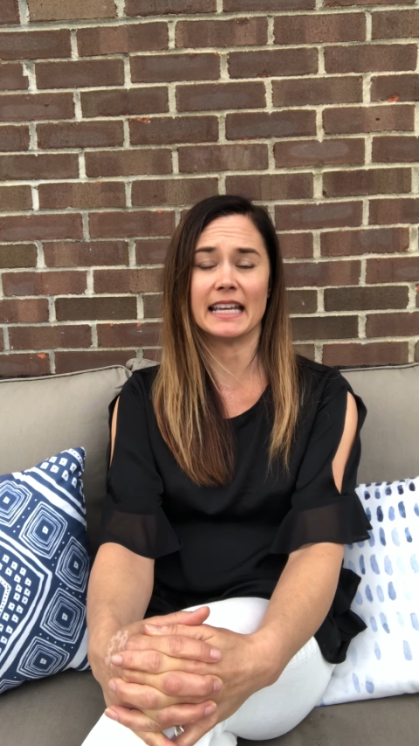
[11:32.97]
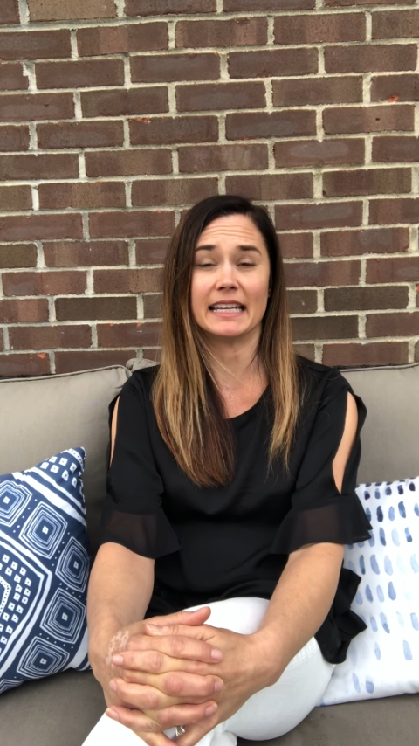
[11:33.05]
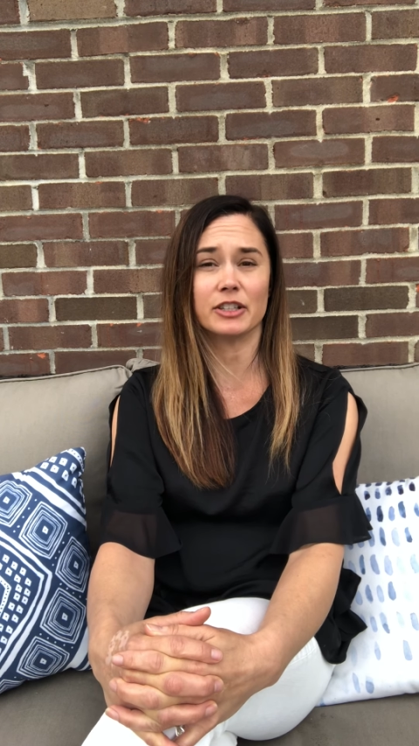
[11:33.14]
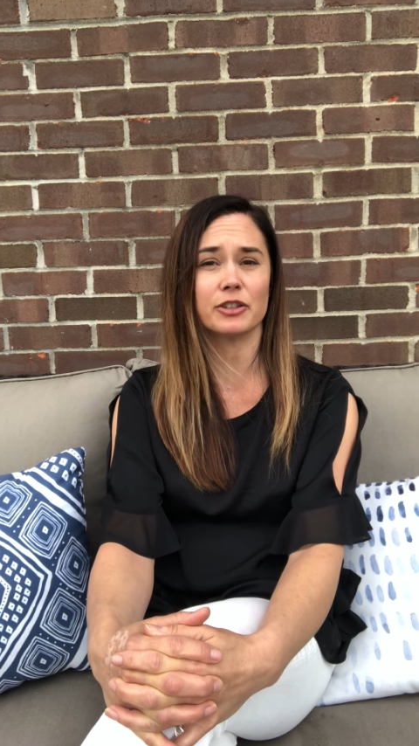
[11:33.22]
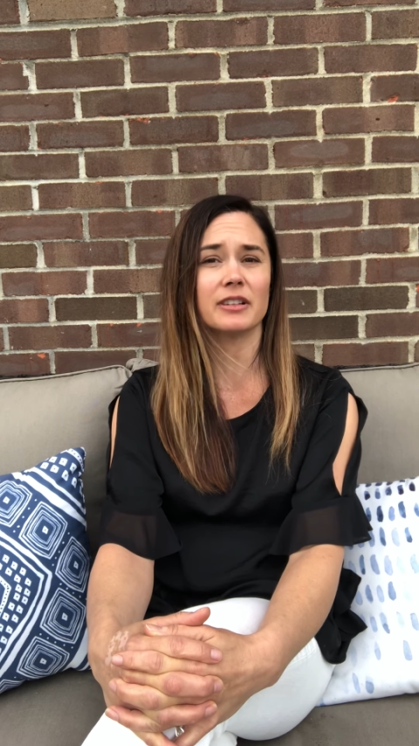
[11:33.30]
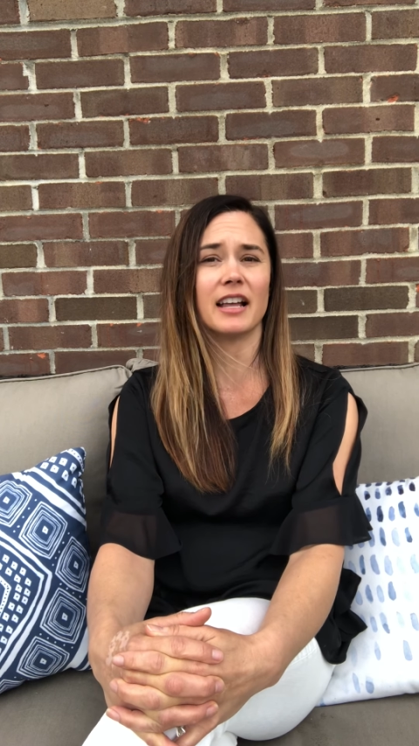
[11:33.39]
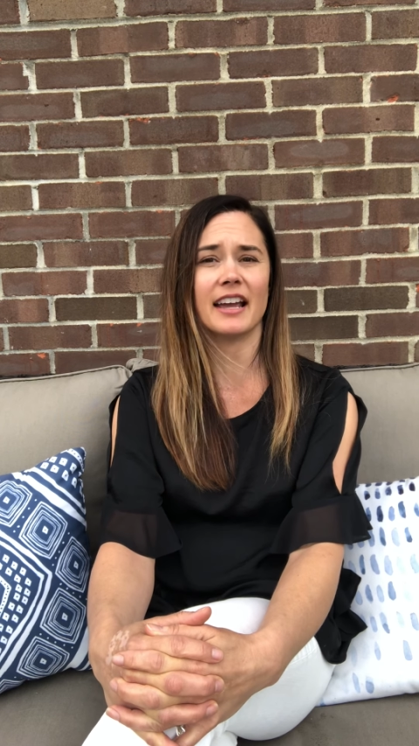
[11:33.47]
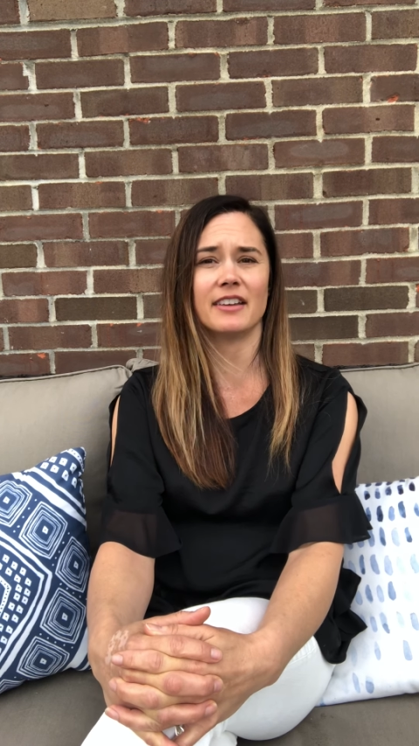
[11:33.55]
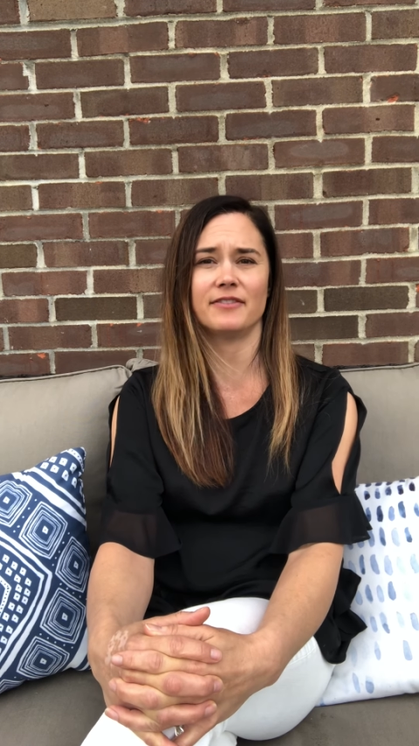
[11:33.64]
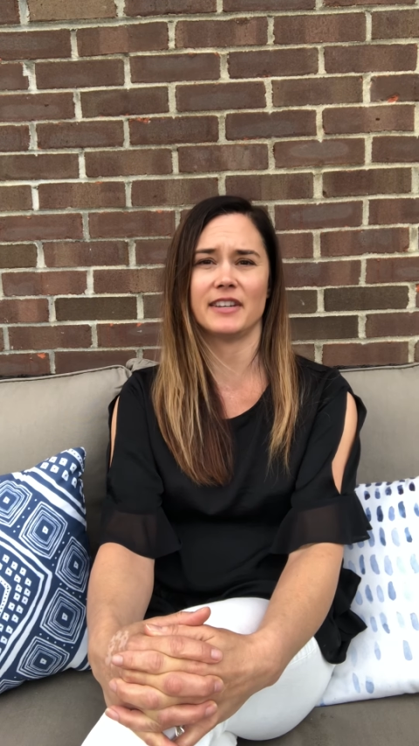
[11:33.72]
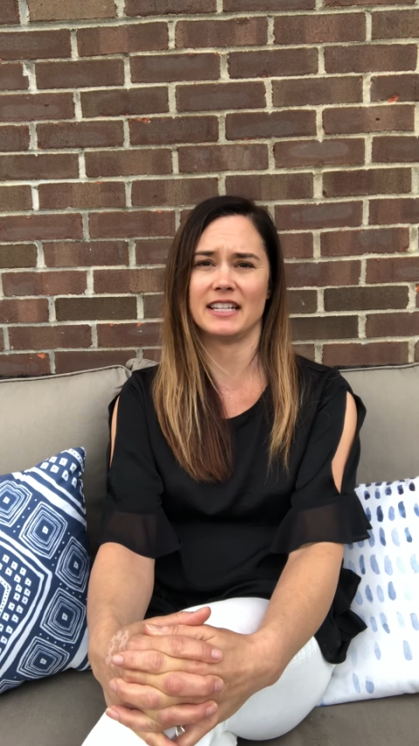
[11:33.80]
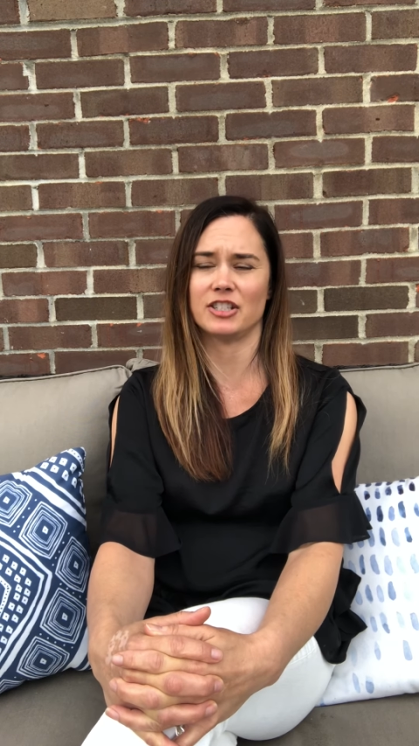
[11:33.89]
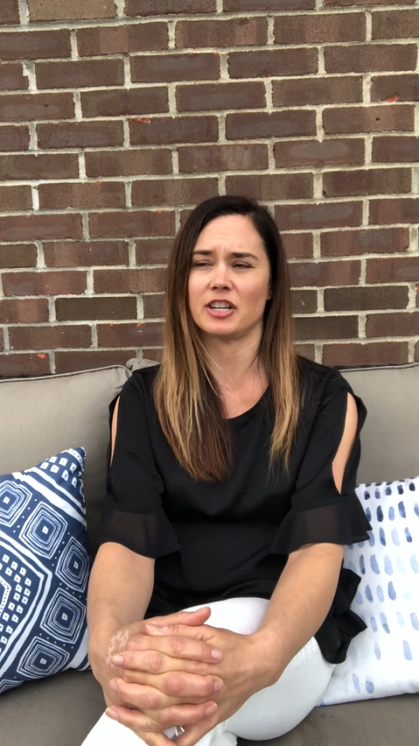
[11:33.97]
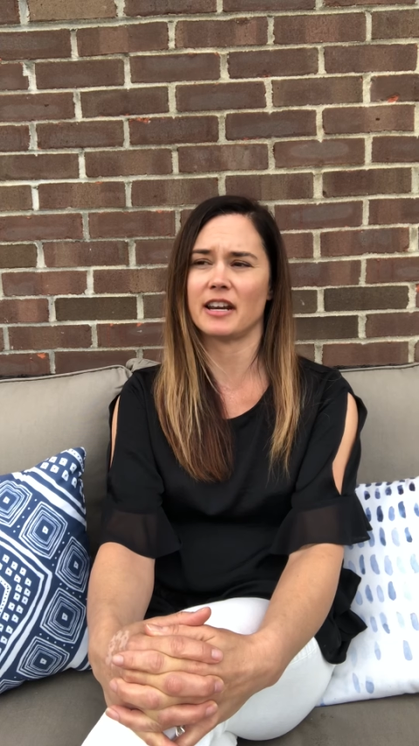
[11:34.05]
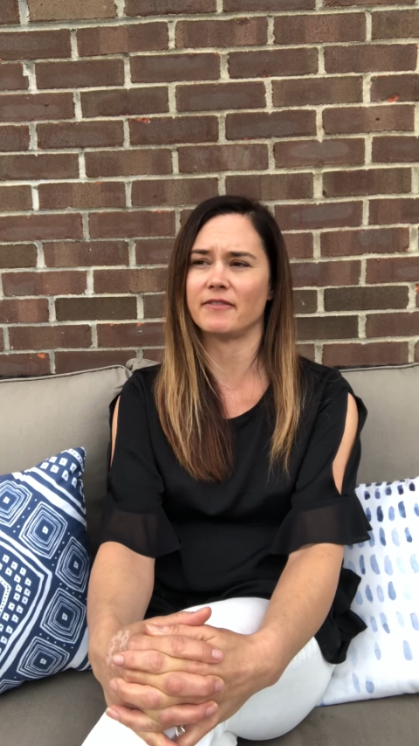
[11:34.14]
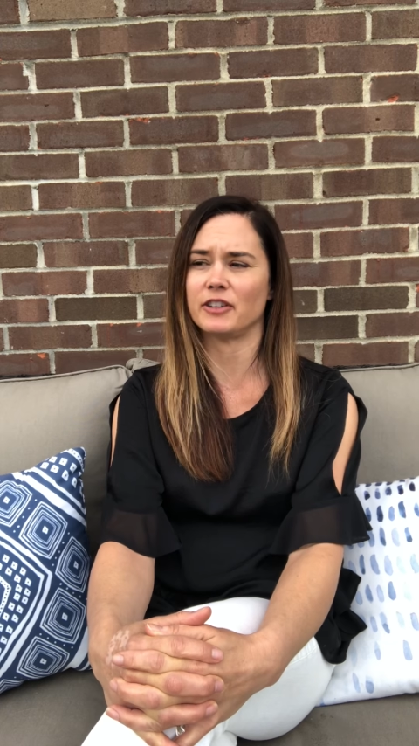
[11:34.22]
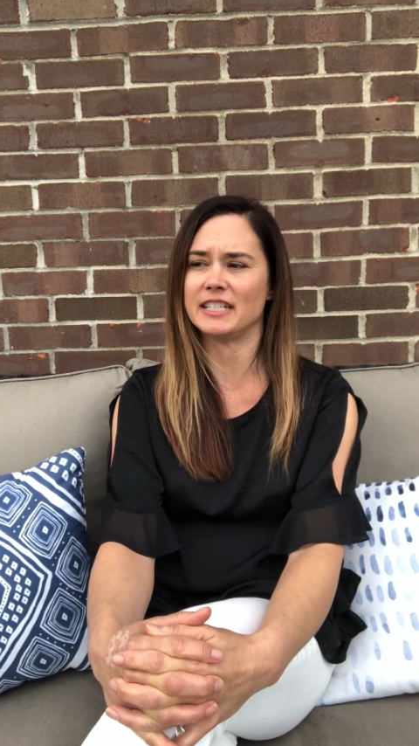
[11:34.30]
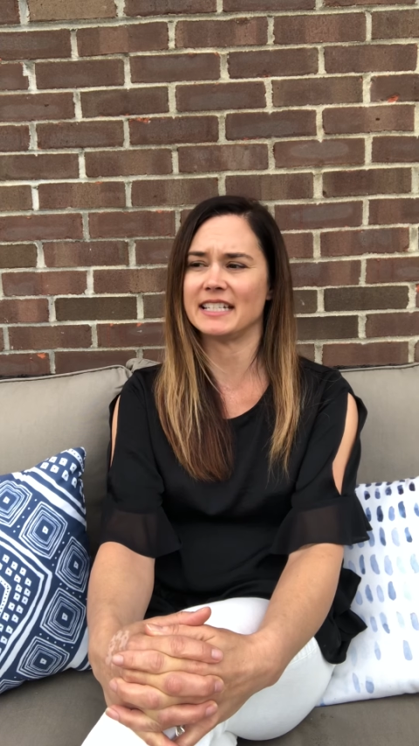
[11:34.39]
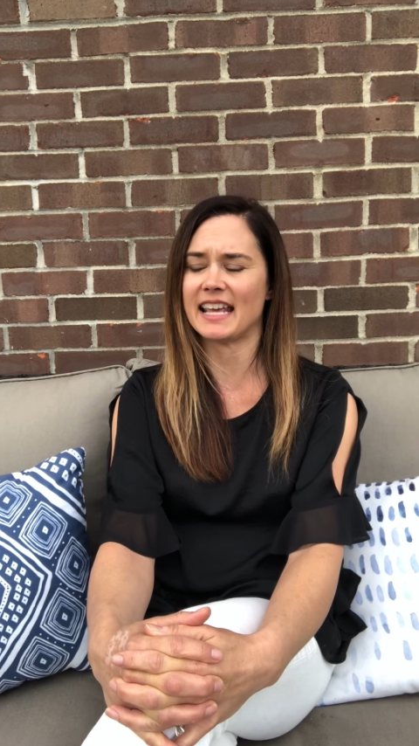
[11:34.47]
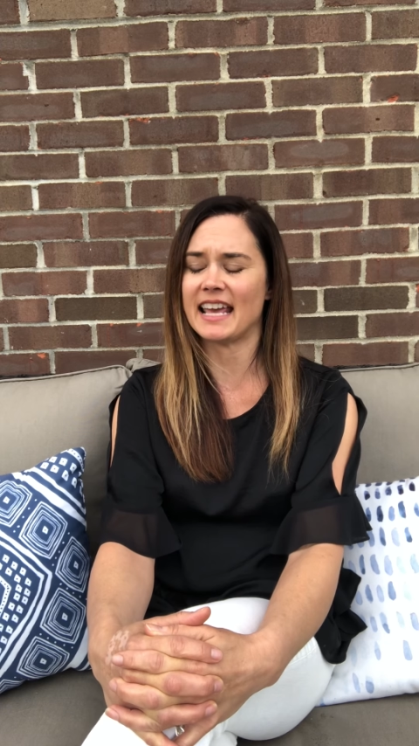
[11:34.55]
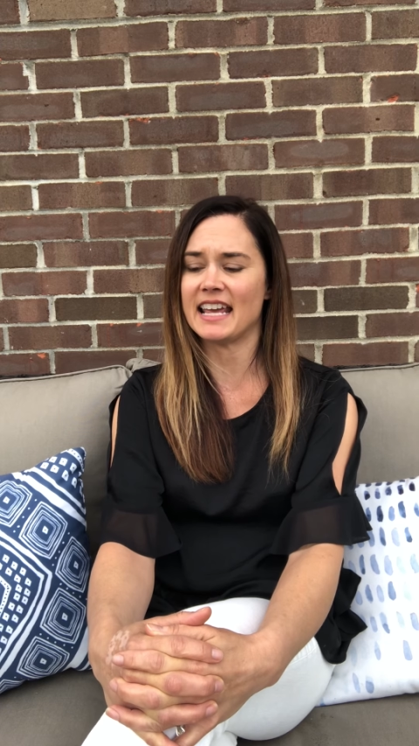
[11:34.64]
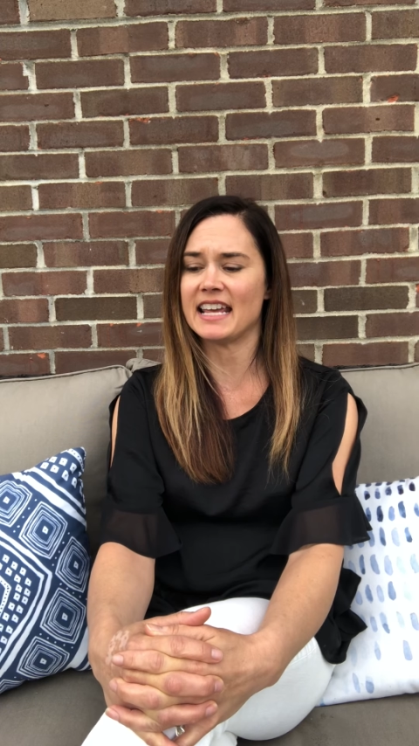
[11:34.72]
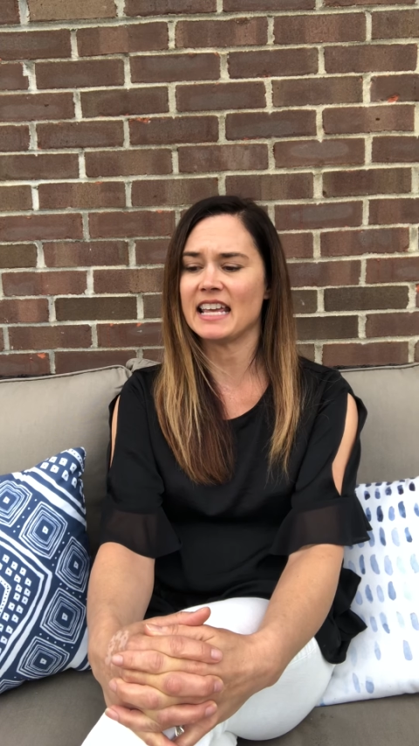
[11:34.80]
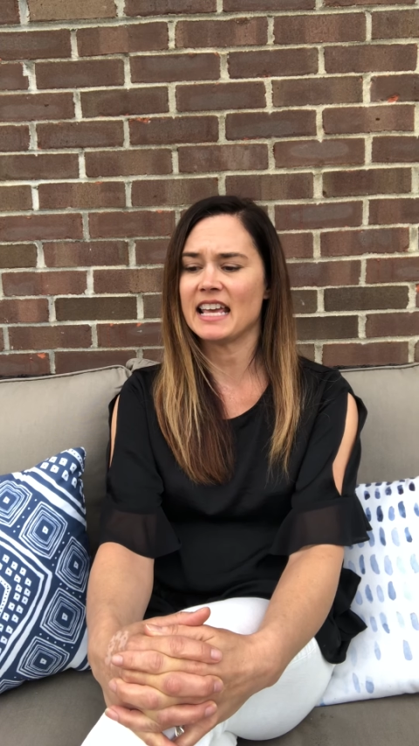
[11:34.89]
in your life each and every
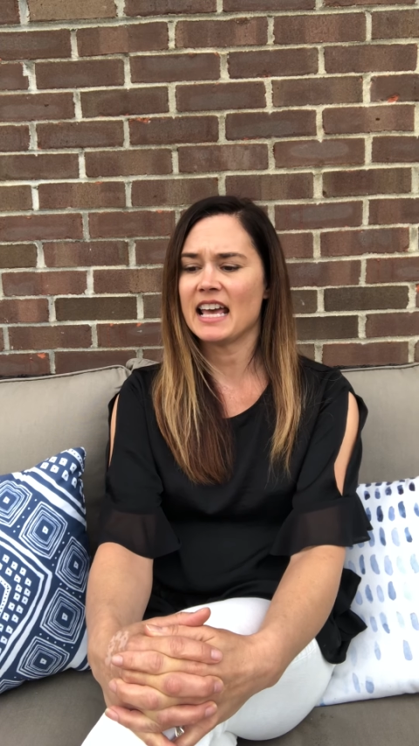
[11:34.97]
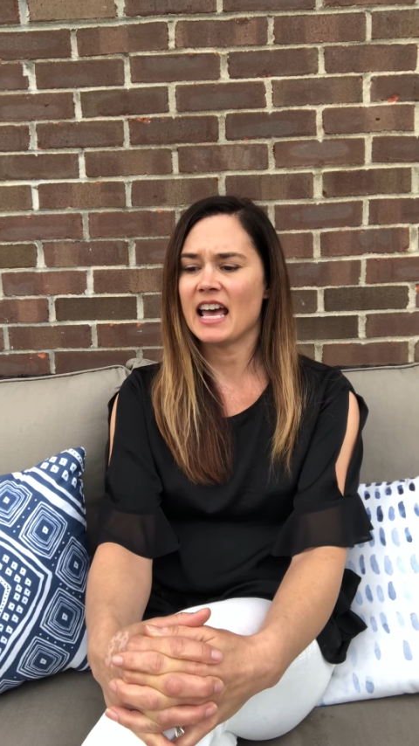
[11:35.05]
day.